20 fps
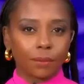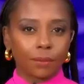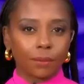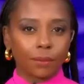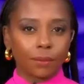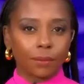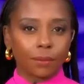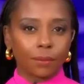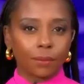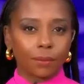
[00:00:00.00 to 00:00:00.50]

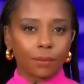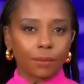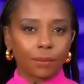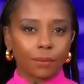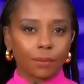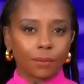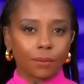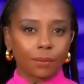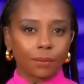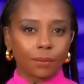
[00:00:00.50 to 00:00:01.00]

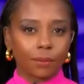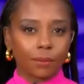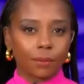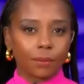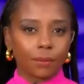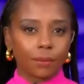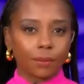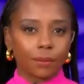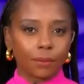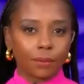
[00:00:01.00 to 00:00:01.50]

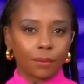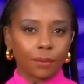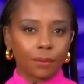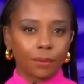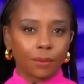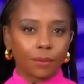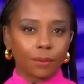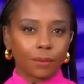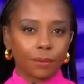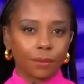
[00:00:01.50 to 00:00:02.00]

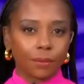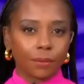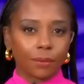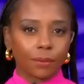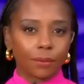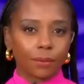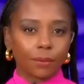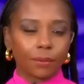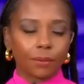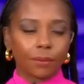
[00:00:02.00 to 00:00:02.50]

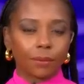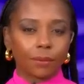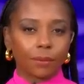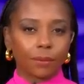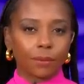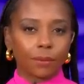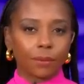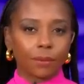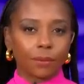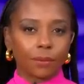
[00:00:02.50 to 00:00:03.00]

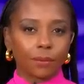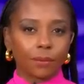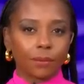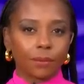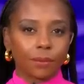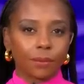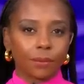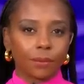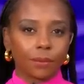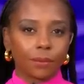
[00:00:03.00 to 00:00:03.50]

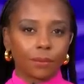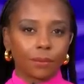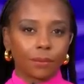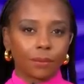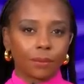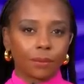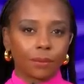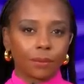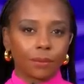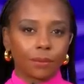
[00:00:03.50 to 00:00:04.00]

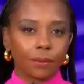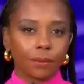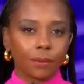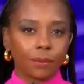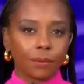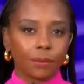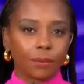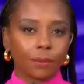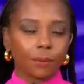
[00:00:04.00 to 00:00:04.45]
No words are spoken by the person on screen.